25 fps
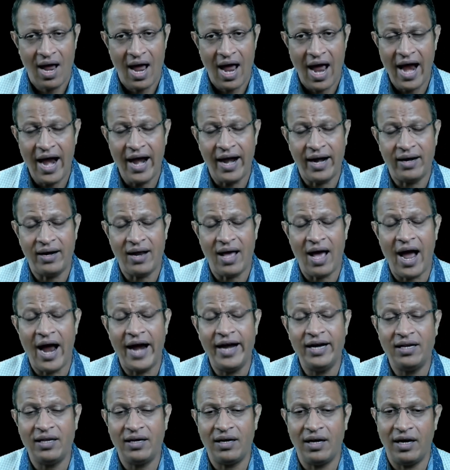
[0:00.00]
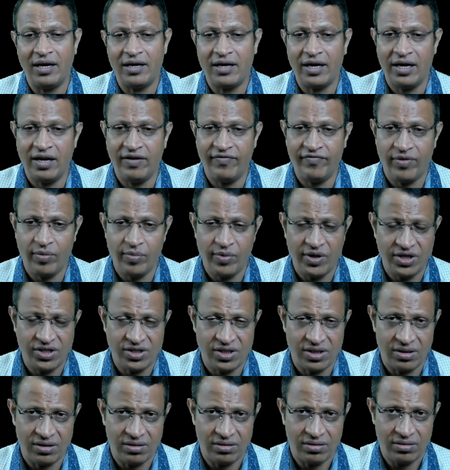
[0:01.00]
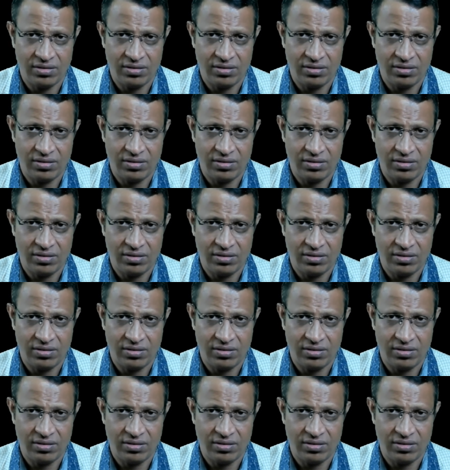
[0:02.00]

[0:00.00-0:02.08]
and IT related information,